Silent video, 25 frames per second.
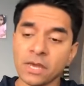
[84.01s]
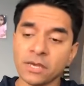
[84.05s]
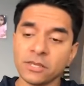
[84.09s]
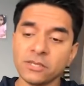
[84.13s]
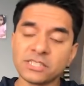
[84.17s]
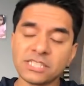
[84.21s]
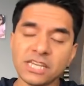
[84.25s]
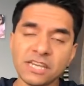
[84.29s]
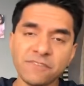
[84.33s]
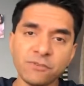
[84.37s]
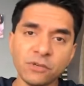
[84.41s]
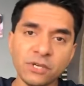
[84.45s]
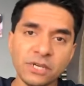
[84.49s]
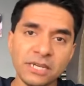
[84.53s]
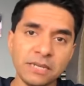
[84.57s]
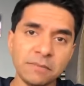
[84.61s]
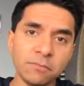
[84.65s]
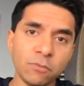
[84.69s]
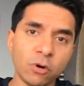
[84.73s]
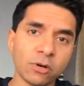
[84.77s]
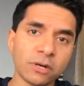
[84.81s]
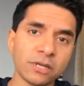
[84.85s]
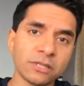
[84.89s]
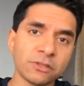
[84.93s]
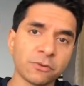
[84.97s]
You see, if you need
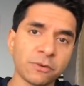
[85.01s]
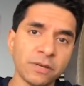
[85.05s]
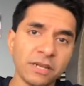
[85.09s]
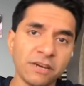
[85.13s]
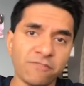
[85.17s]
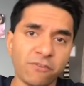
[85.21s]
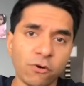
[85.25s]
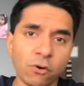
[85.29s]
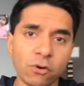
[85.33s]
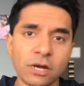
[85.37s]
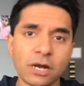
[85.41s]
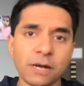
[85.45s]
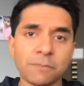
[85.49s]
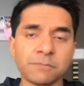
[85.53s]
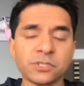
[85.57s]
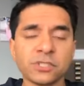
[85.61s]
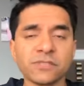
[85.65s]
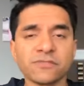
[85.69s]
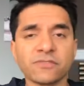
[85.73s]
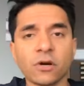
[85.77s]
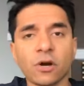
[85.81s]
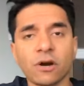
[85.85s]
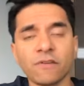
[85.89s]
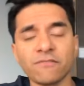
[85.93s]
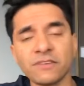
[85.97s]
more than 3 to 4 cups
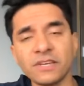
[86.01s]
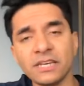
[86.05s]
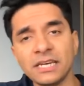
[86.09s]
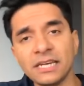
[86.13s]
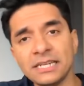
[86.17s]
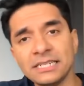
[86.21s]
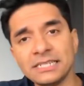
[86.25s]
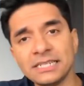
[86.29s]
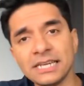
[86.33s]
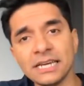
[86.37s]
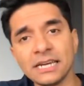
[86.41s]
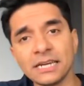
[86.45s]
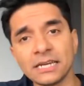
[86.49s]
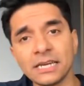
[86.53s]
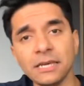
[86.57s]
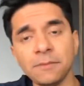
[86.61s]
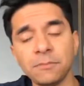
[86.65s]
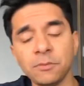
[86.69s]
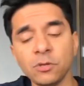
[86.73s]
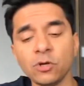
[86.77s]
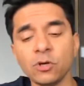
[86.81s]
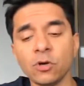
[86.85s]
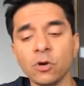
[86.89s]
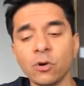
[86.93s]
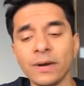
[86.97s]
of coffee in a day to
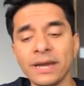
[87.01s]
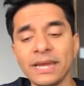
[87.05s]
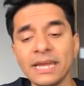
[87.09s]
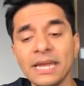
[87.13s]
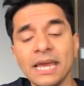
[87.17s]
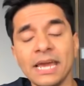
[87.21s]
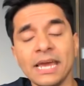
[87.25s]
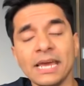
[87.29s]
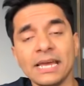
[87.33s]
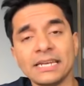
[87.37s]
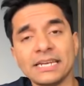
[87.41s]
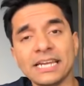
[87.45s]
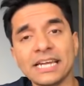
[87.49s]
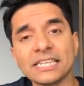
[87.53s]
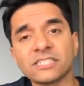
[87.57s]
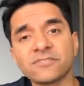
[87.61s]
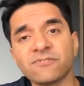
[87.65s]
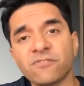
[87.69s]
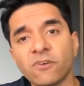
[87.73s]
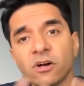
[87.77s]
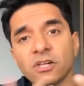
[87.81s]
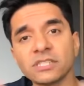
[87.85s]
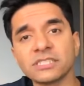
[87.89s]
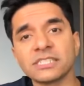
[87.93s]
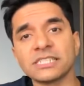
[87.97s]
keep you going, that's
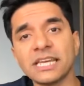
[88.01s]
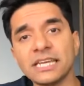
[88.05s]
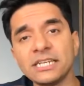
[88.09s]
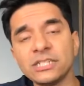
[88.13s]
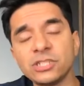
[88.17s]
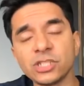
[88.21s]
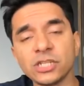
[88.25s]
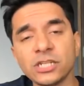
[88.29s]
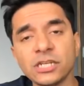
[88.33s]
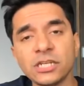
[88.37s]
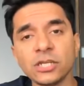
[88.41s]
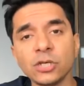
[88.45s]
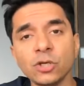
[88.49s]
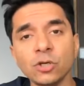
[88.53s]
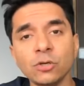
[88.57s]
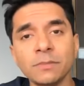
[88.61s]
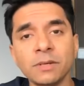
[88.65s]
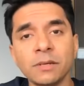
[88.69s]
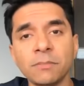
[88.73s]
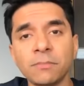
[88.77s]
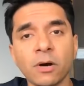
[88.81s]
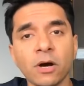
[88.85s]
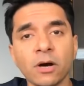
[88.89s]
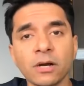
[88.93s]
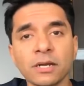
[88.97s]
false energy in the
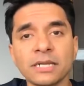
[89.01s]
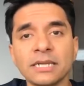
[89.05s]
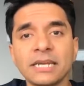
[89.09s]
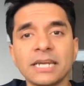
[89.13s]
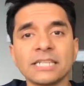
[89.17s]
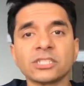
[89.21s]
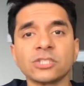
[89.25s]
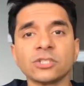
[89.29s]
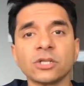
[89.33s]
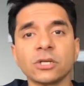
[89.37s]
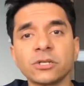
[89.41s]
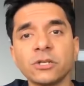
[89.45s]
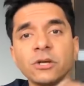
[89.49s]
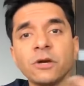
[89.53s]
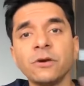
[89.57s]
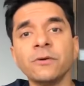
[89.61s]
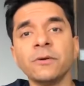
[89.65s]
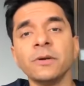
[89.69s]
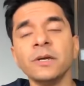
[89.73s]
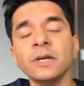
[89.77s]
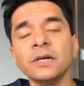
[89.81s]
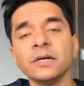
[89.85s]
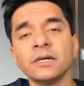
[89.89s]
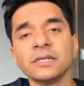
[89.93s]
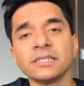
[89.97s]
human body. That's not your
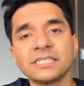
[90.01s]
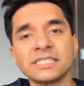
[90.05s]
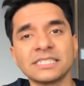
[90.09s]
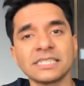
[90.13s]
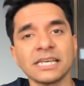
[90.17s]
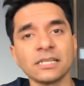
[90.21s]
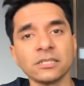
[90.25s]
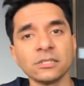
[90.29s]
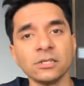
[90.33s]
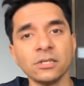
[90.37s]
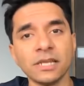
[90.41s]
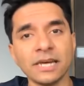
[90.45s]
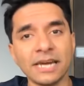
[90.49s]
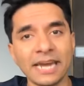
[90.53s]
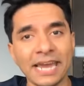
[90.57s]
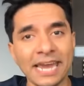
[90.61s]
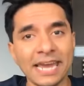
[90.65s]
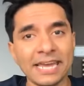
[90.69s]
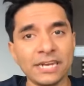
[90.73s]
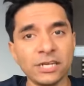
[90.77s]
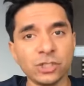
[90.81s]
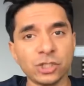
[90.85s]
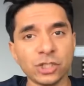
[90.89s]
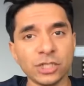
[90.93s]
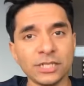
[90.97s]
real cellular
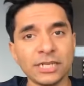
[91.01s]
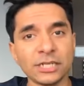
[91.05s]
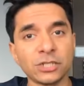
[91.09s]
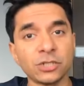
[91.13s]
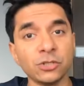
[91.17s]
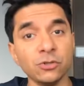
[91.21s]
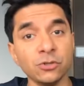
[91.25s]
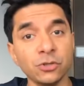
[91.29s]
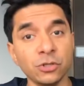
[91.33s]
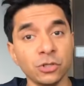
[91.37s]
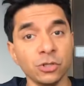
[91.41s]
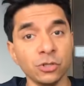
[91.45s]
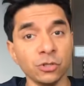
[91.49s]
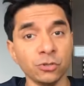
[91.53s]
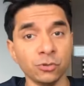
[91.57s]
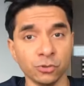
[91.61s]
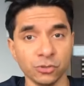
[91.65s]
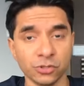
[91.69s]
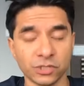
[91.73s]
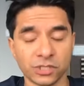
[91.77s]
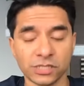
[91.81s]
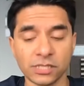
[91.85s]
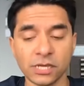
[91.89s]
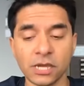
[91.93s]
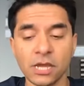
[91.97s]
energy that you
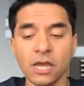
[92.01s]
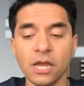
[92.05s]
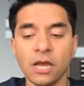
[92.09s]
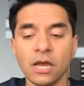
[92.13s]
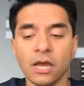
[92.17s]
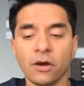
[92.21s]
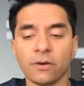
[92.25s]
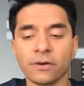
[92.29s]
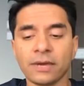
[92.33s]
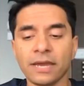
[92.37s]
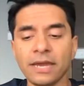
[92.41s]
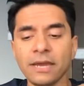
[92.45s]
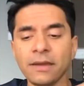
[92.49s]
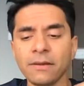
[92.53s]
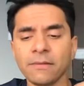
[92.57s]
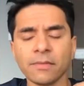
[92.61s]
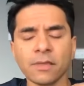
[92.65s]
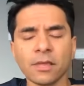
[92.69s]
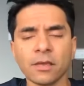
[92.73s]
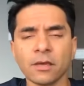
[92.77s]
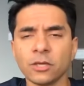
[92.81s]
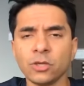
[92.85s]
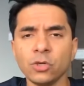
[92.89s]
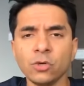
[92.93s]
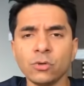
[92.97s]
use, okay?
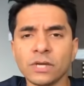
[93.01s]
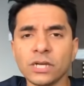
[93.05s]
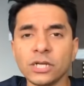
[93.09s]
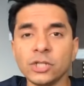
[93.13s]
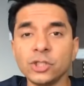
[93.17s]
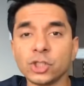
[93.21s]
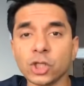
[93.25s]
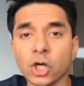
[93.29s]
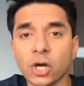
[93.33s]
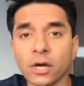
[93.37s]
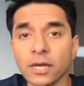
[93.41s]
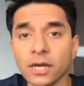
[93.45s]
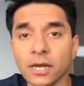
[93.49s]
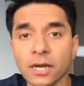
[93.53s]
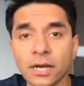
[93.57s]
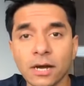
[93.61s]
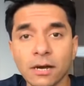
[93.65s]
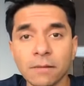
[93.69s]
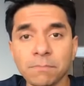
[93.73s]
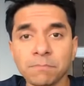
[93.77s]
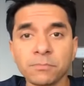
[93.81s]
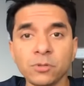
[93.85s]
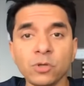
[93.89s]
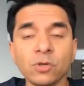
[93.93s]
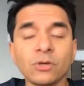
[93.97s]
You can enjoy a
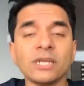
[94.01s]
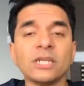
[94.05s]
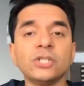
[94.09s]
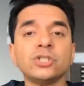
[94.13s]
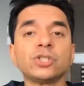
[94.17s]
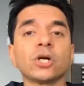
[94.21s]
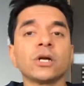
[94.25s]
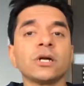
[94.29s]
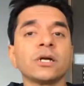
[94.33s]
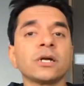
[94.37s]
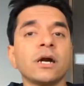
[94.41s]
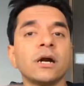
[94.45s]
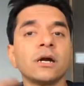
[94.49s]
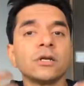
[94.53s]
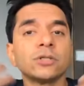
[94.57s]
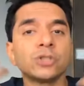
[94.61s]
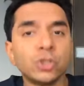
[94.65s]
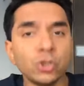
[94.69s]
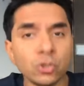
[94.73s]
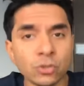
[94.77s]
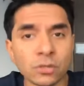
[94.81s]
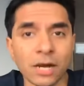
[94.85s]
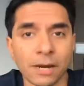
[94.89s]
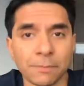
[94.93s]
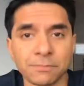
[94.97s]
cup, you can enjoy
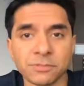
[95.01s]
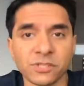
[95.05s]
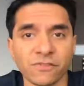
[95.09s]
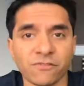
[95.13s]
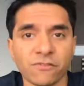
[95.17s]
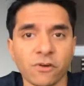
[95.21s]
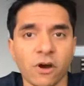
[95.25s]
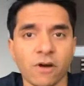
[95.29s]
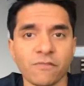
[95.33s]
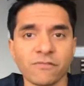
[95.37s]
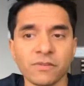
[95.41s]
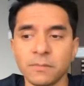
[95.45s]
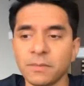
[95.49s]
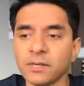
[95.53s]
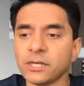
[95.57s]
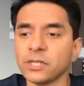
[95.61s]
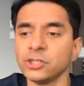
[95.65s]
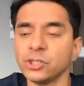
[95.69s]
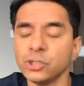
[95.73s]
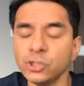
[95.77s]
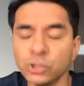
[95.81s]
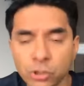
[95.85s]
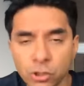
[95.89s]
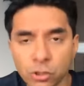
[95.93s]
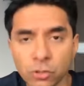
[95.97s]
2 cups of coffee
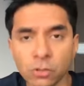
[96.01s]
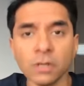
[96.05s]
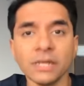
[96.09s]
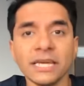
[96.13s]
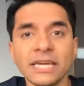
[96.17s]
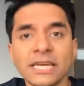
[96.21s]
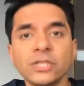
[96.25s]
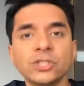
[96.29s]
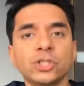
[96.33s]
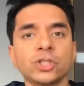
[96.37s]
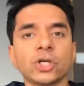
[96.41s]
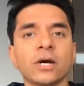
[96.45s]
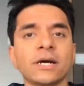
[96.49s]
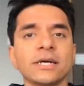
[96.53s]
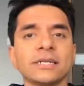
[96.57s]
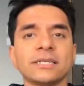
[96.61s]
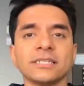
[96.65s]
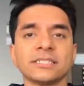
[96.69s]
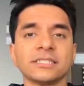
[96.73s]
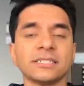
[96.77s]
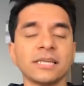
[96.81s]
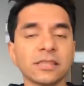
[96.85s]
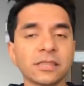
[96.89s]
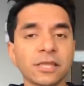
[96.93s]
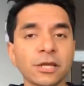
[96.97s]
because you truly enjoy it.
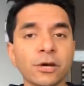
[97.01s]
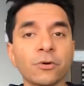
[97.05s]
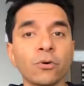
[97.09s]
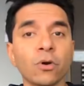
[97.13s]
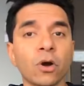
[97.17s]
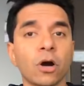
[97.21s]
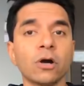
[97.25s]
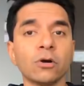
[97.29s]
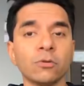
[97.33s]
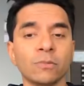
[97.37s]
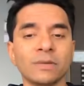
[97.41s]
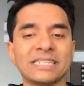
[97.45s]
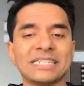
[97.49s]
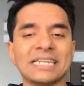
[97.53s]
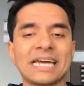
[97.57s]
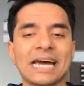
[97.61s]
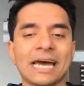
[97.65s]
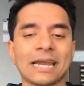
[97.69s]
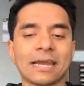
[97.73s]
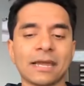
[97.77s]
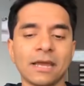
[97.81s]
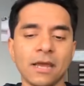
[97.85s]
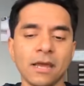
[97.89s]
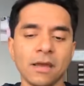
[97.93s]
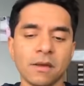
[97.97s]
There's nothing wrong with
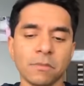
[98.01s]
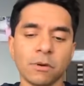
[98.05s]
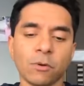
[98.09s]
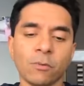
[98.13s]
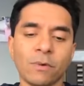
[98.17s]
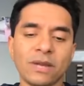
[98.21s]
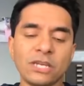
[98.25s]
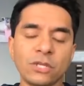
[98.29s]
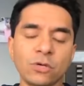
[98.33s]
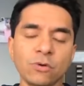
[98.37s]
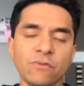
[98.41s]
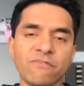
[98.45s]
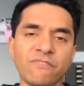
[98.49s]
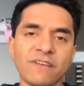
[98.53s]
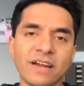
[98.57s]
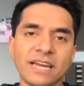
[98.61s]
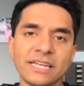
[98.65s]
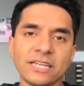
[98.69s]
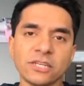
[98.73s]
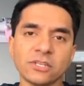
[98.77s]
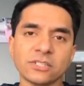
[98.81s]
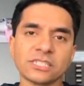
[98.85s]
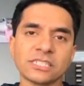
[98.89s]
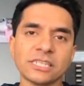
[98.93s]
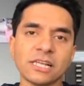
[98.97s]
that. But when you
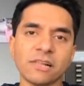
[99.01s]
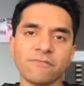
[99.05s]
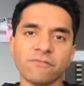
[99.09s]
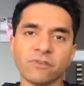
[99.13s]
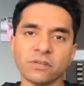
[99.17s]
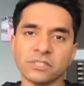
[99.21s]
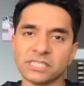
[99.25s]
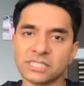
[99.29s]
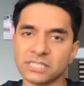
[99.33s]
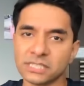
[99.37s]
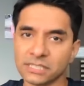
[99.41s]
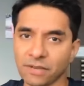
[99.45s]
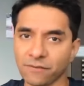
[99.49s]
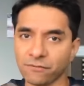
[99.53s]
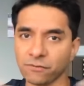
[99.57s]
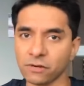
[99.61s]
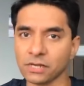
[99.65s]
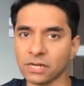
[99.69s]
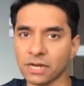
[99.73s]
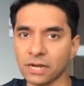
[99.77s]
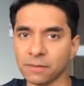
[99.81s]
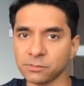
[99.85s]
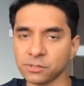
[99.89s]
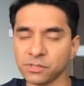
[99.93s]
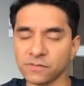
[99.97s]
find yourself on several
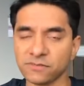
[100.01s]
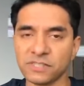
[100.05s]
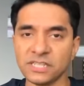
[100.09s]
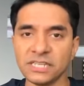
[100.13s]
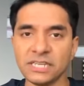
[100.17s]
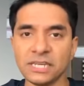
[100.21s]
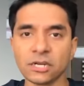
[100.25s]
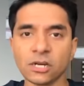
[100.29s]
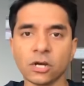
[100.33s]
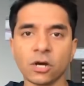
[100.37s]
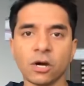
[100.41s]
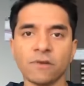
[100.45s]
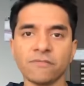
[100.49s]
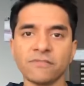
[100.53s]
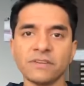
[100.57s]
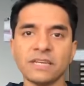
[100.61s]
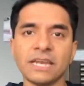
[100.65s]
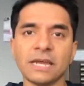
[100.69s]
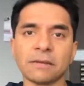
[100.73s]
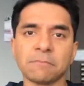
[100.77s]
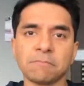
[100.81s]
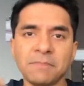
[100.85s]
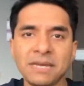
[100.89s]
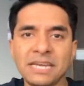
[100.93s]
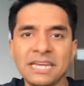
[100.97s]
cups of tea and coffee,
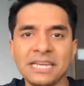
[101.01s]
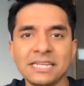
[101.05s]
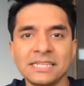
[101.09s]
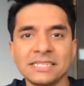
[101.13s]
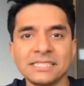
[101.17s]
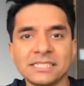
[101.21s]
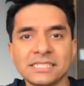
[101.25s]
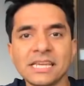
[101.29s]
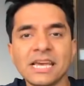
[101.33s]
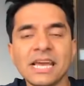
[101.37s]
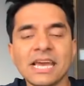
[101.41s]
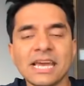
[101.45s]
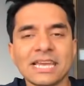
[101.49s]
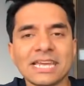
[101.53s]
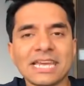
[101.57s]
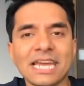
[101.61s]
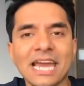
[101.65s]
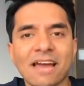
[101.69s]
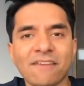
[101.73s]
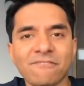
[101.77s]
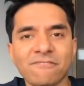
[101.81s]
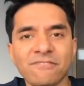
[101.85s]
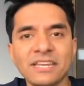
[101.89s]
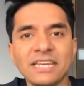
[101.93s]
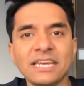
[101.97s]
that means
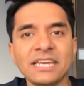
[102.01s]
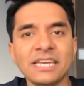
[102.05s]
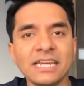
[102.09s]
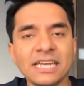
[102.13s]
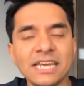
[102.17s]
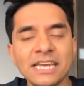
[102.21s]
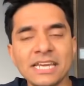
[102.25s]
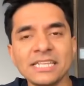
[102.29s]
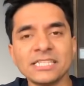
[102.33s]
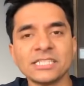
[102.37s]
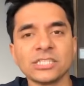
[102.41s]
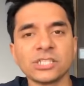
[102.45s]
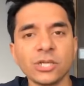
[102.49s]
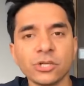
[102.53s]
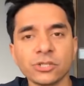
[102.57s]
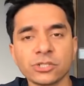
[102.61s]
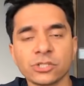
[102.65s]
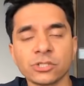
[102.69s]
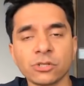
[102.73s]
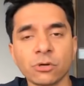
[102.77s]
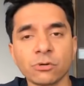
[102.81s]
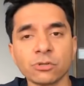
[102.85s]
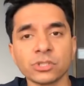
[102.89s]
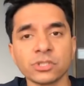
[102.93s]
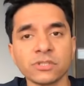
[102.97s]
caffeine is your
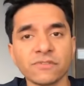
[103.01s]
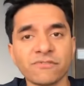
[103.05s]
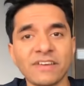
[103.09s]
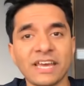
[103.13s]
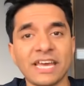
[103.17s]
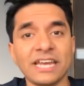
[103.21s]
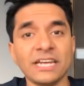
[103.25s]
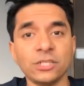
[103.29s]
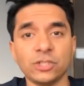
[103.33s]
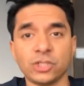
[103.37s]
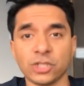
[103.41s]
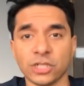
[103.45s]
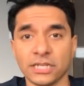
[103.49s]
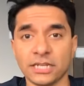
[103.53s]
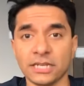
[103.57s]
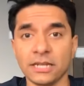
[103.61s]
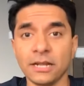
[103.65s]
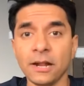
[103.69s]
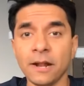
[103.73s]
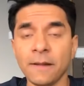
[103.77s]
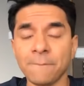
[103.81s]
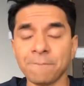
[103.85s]
source of energy.